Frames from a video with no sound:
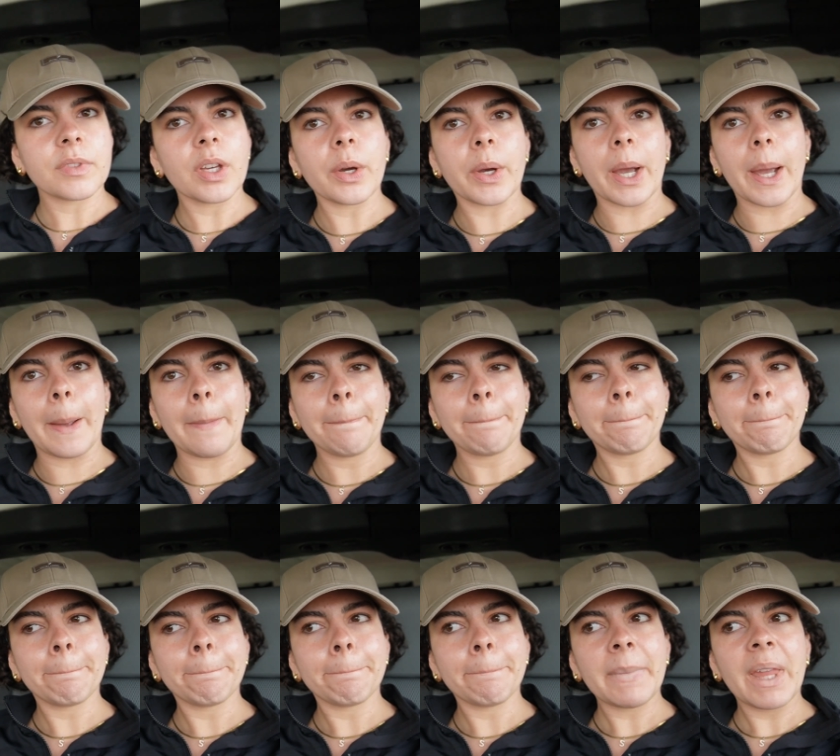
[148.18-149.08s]
Okay,
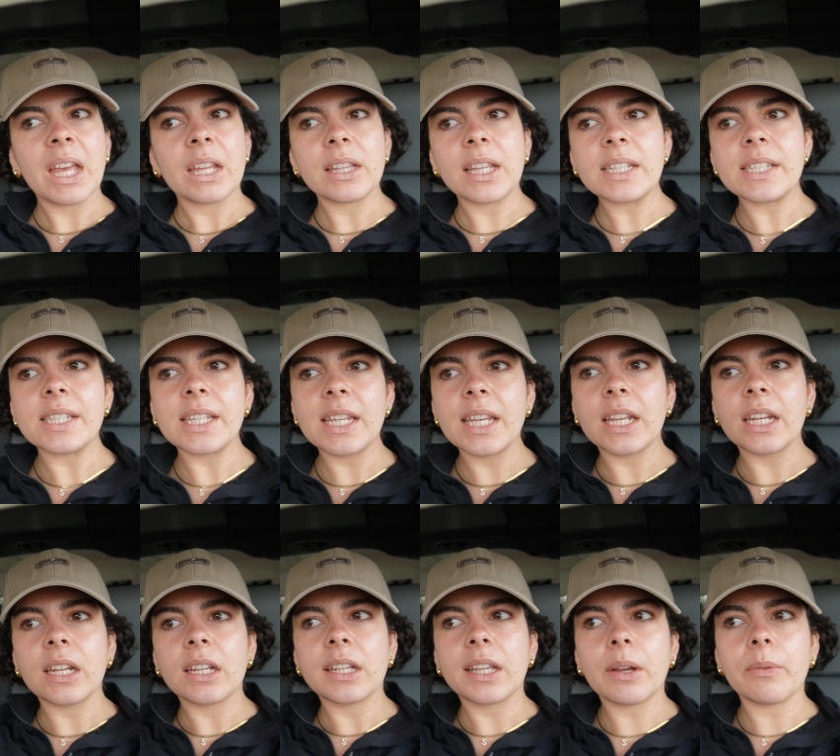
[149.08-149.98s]
let's
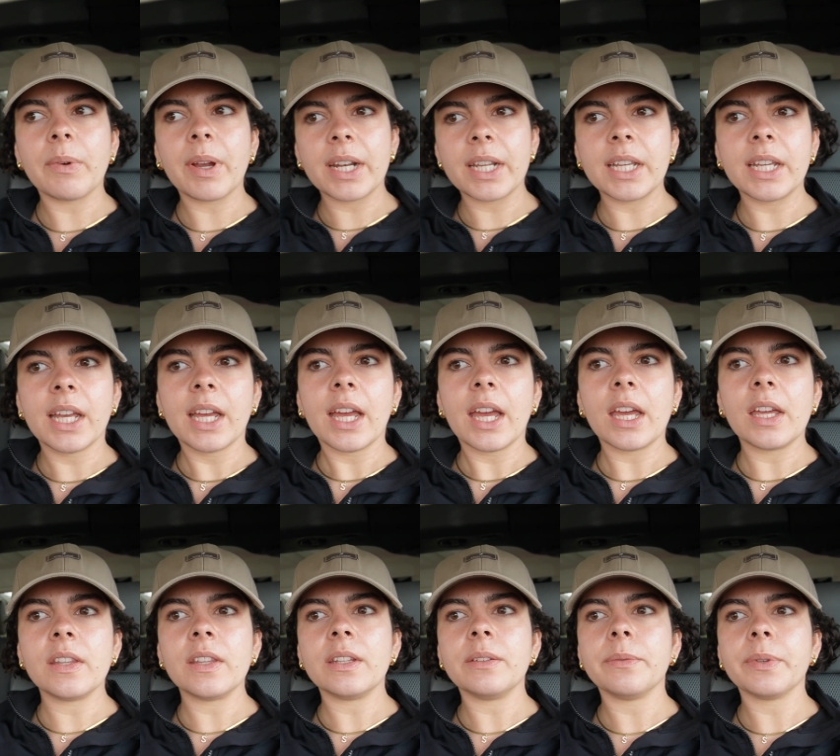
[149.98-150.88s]
eat, get ready,
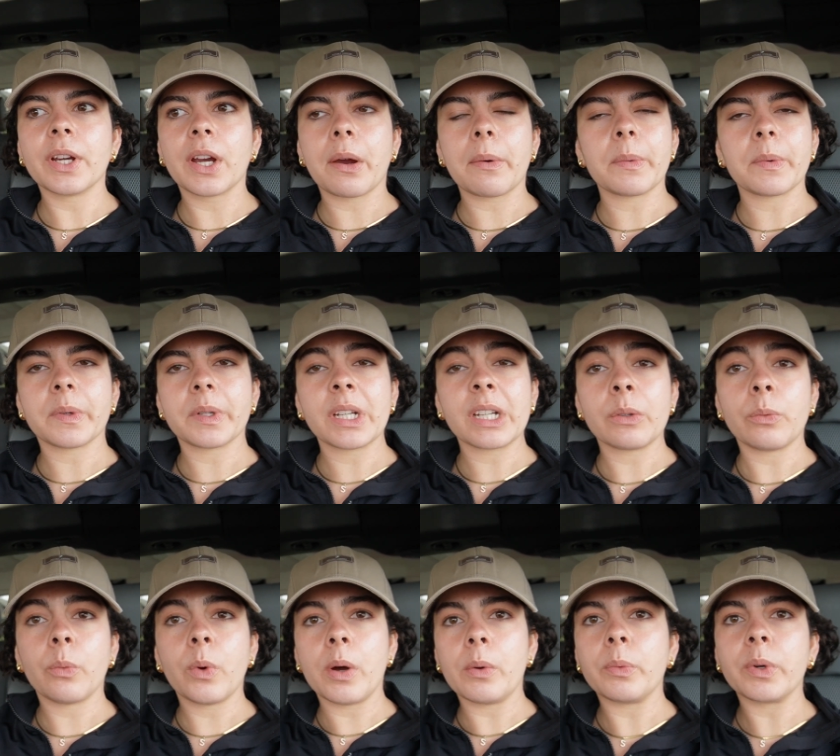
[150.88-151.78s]
and then figure out
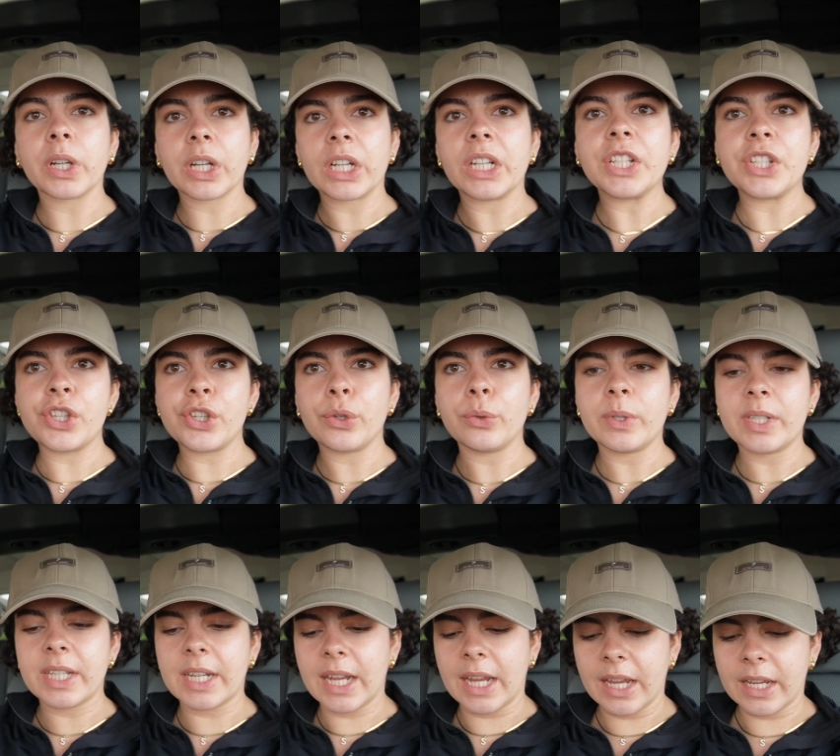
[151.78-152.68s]
what we're gonna do
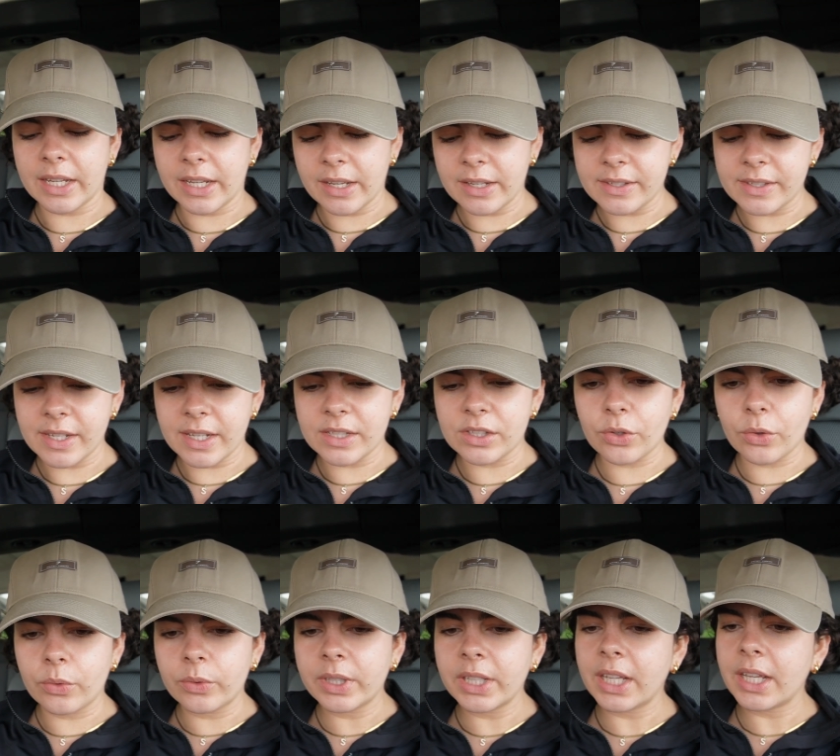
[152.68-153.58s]
today because it's
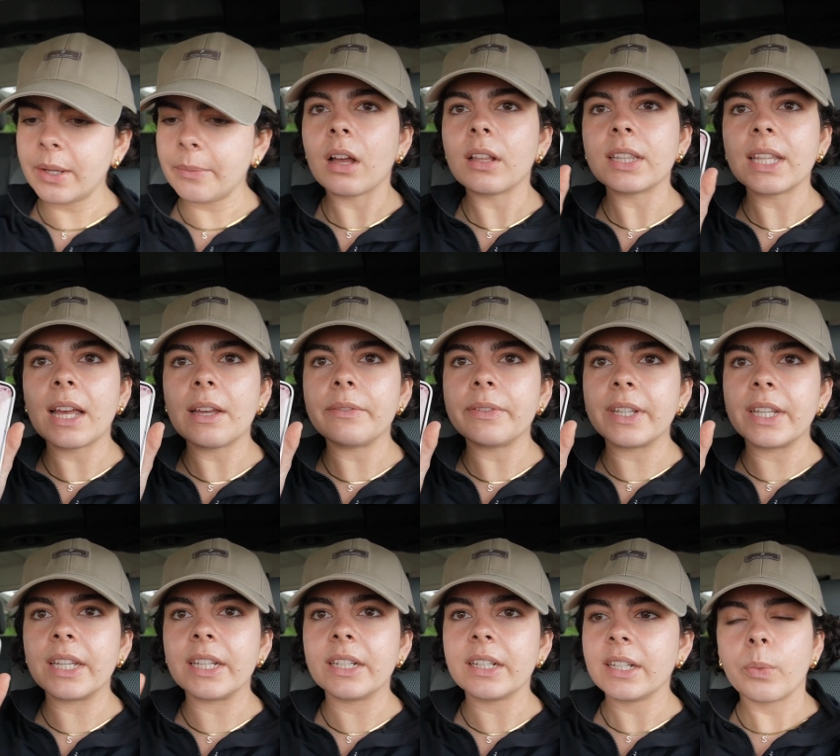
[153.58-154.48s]
only
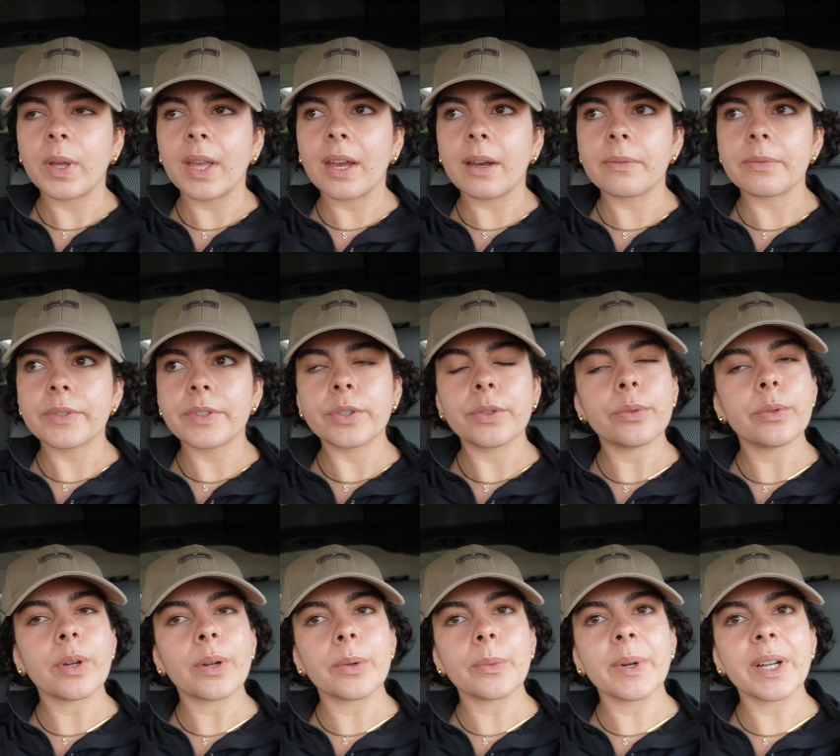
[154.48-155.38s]
eleven. We have to
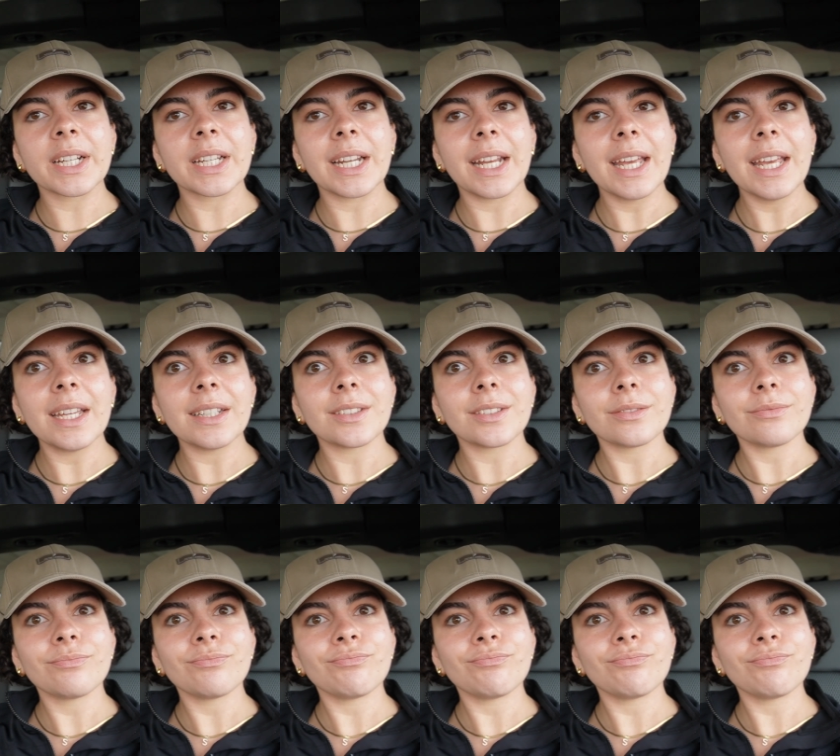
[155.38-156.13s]
go to work at eight.